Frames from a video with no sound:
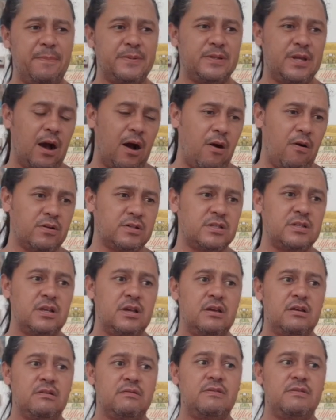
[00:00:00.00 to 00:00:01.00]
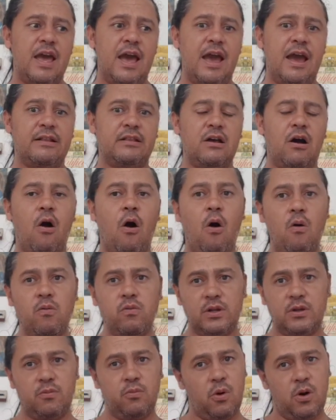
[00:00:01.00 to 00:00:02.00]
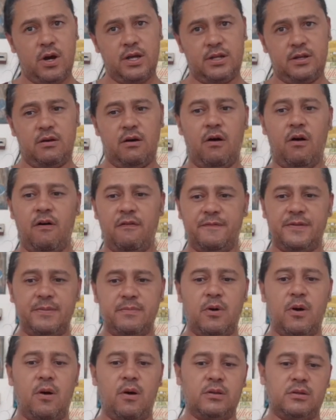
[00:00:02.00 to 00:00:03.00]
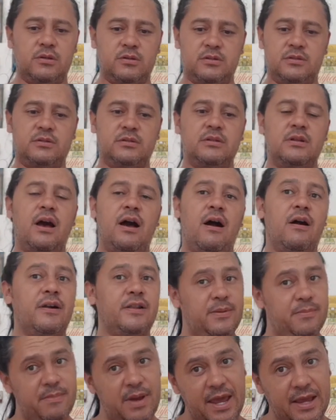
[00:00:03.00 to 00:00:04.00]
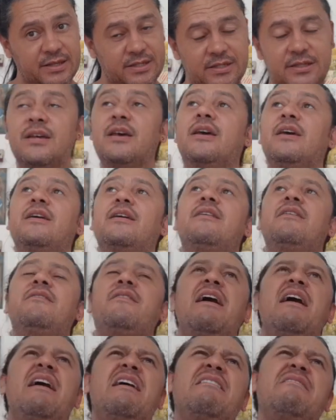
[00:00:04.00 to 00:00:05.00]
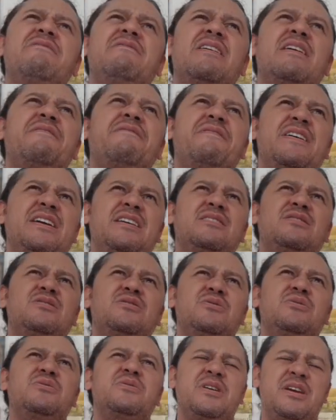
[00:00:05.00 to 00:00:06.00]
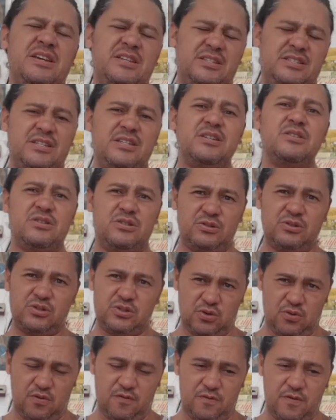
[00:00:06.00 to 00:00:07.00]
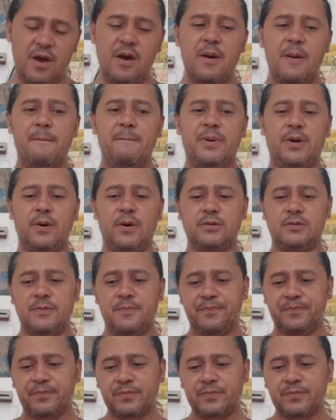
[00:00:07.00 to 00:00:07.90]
talks that only one of the motors are automated, you have things so easy to solve. Because